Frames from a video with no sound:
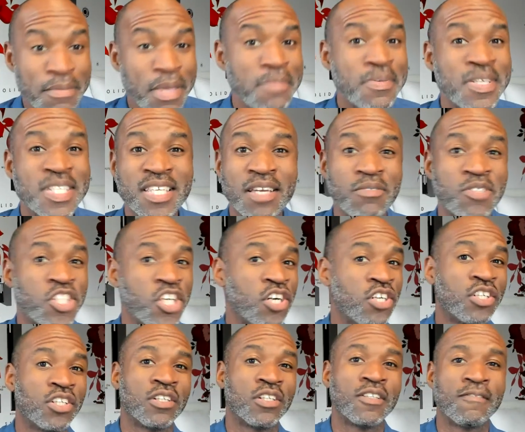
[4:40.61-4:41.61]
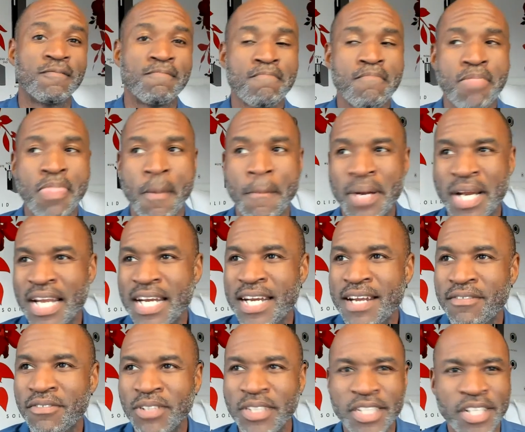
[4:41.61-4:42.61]
Maybe because I was younger, but I
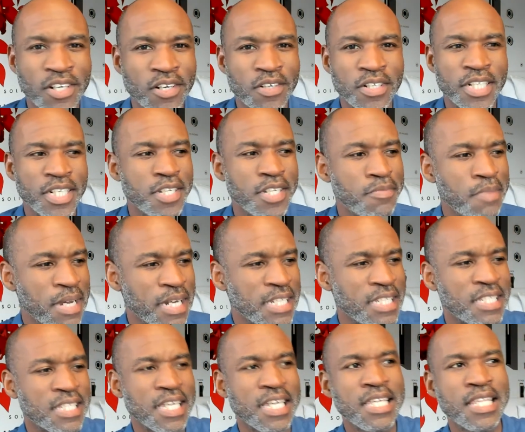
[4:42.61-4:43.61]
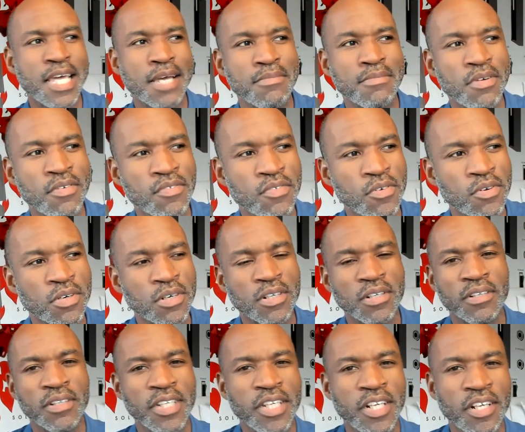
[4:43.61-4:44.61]
never really heard anybody say that before.
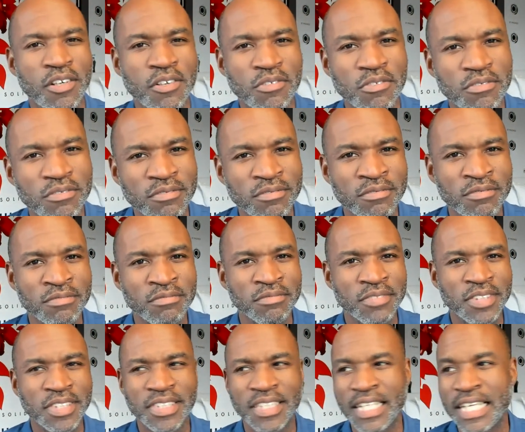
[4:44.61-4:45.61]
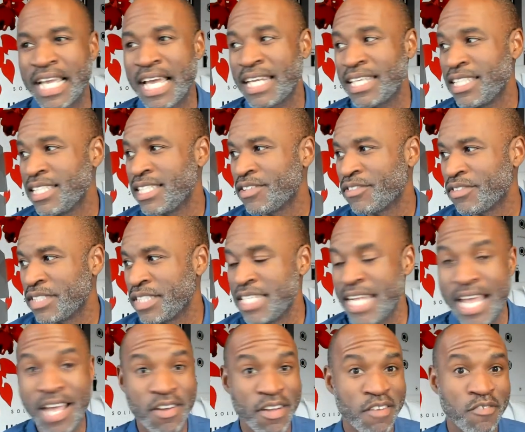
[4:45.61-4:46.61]
You know, just like, yeah, I need to.
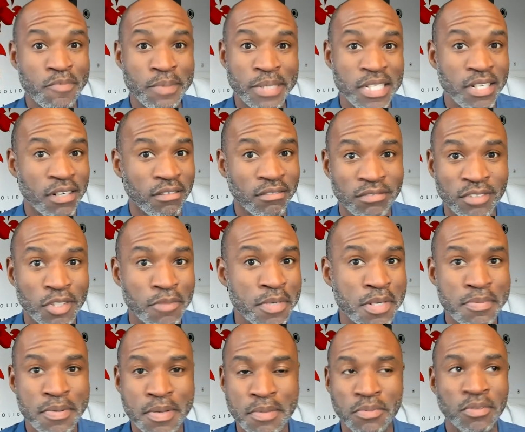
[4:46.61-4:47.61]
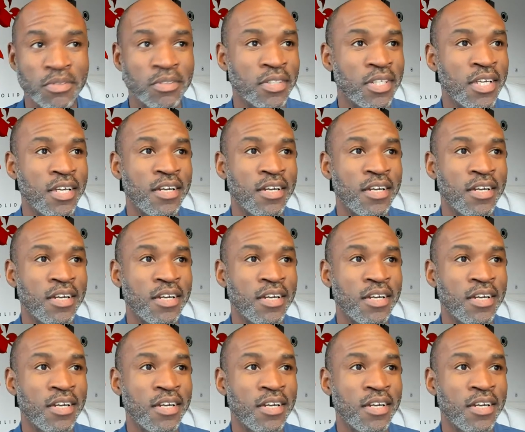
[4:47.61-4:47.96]
Now, everybody, you know, so many people.